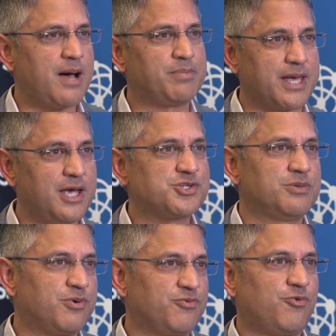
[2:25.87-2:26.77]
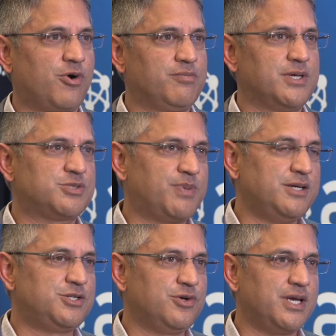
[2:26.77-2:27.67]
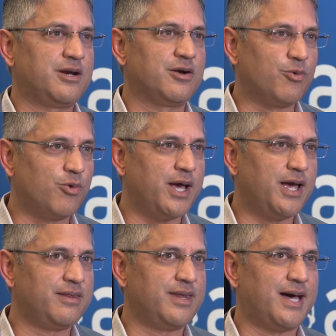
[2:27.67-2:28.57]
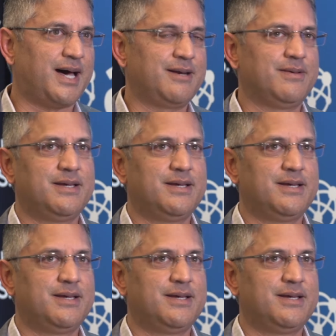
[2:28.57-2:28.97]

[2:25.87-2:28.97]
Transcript: application performance by doing it in a way that